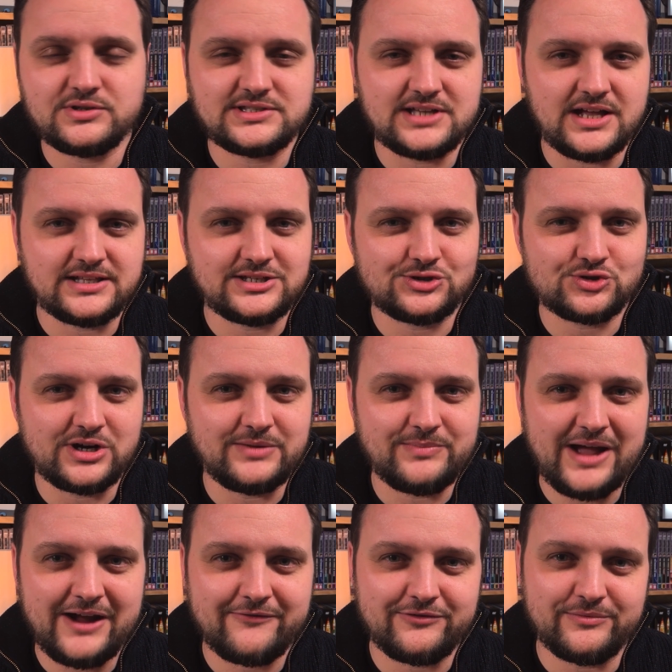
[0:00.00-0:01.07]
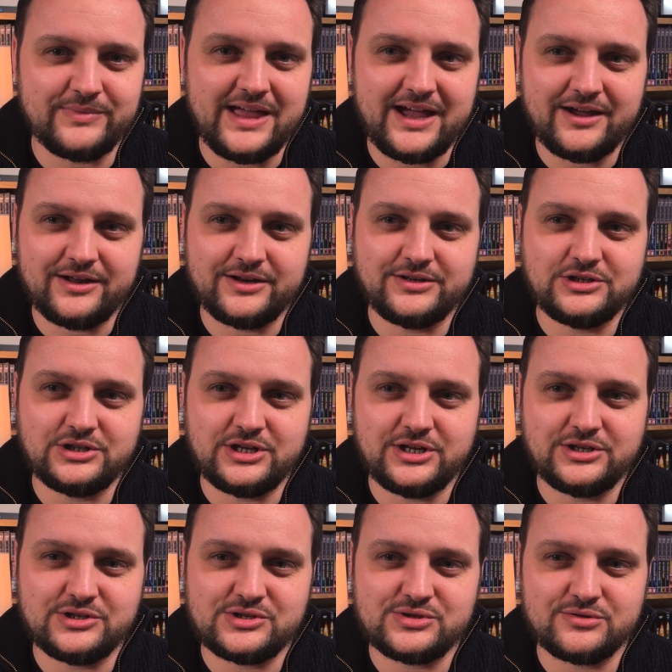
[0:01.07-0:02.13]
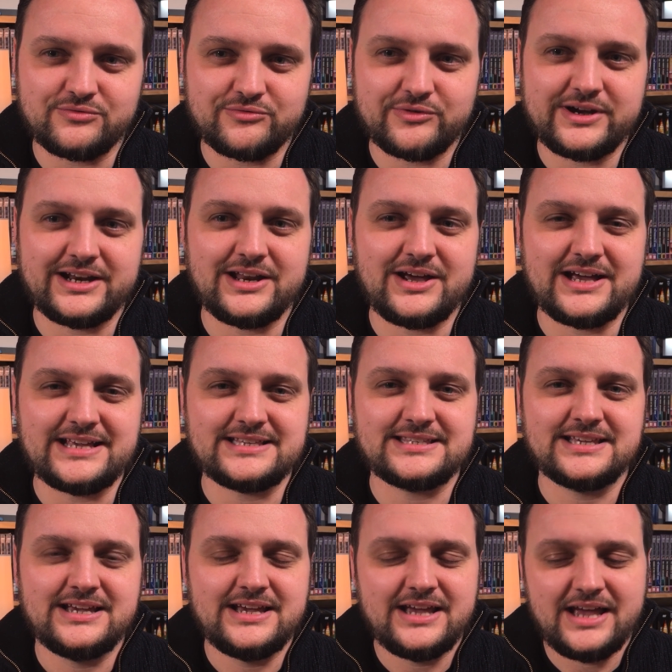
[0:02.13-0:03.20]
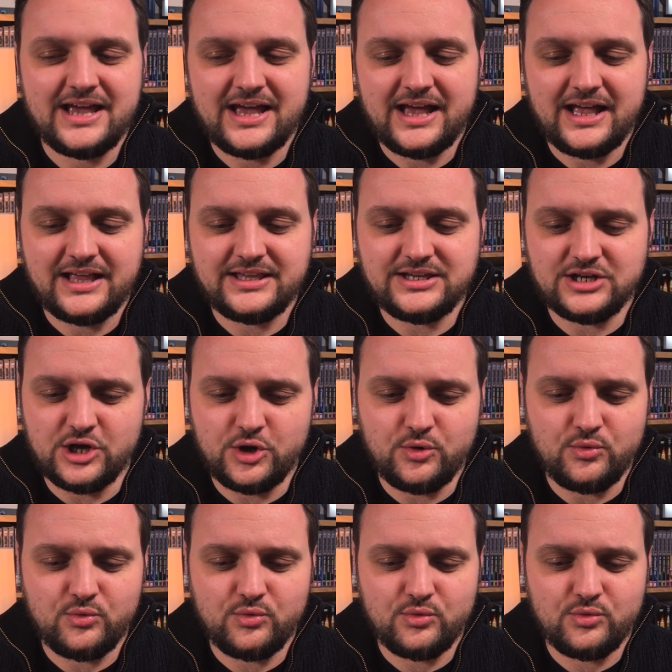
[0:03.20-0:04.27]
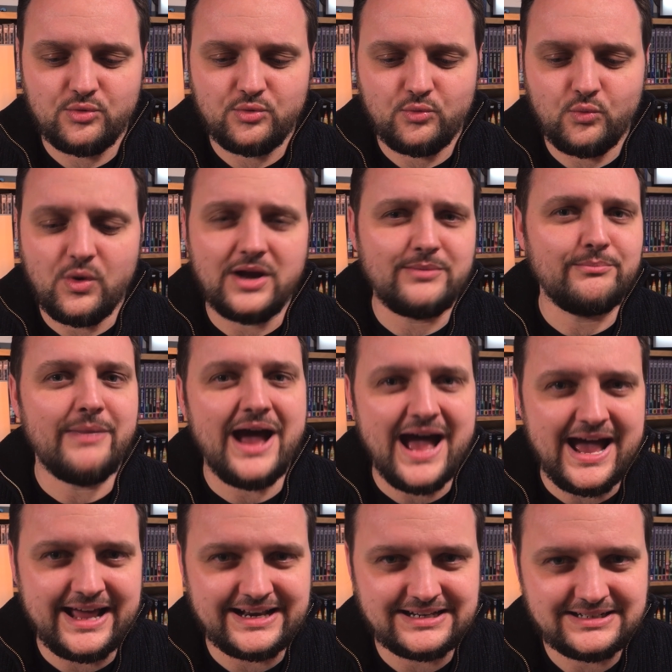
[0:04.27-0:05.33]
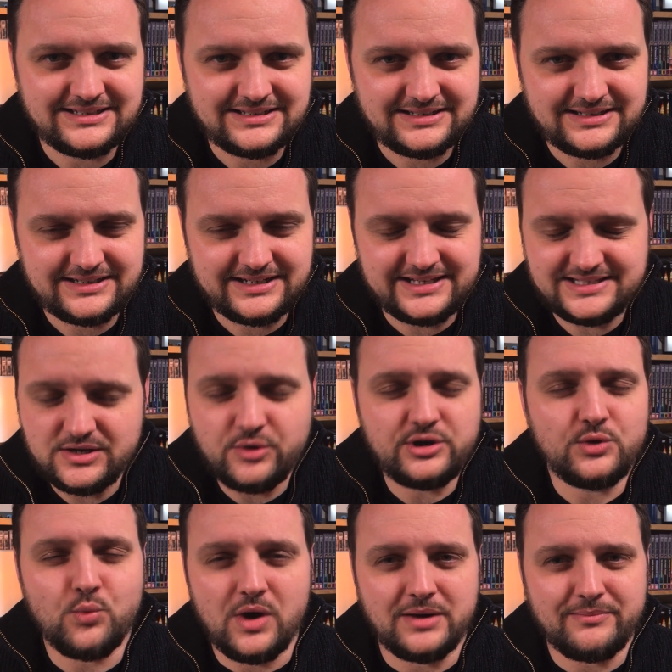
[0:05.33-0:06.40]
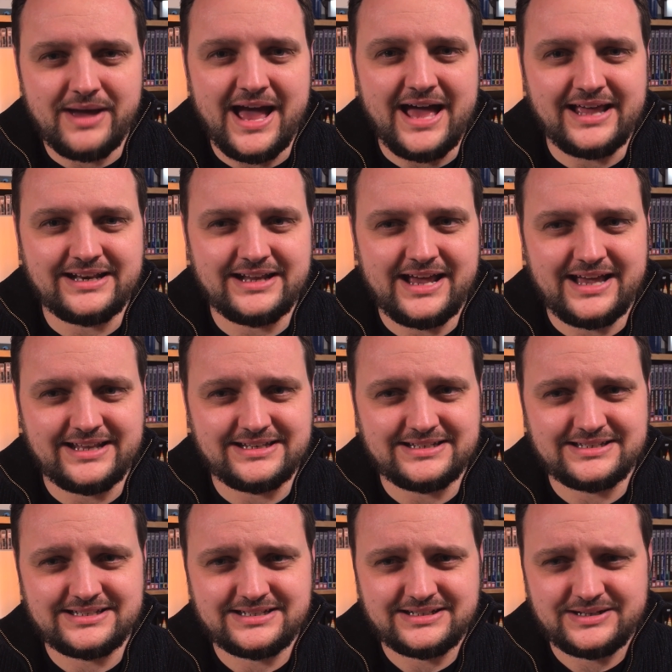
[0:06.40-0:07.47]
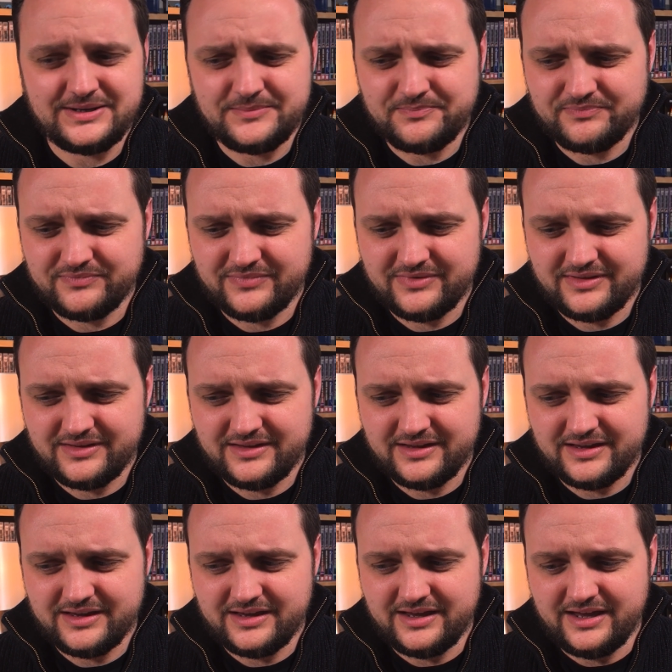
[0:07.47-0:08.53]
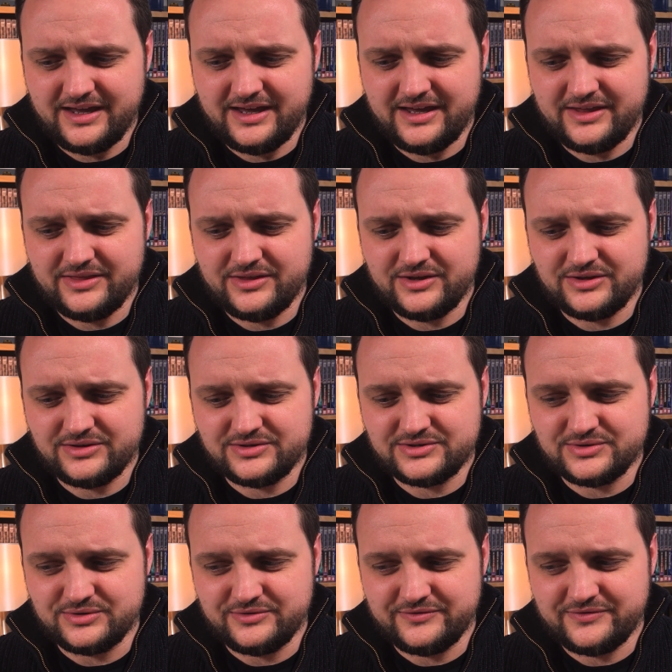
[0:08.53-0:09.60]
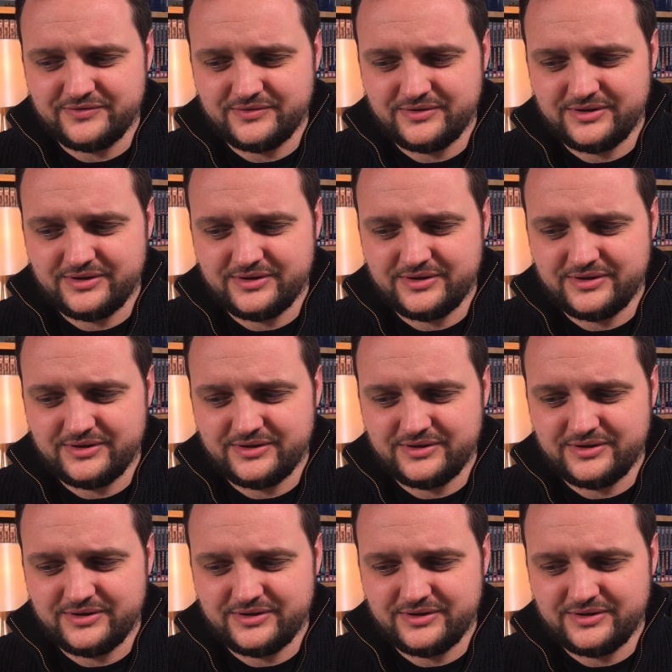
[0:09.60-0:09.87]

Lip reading: start to tread back from that and sort of realize, you know, one man, he's only one man, and the sort of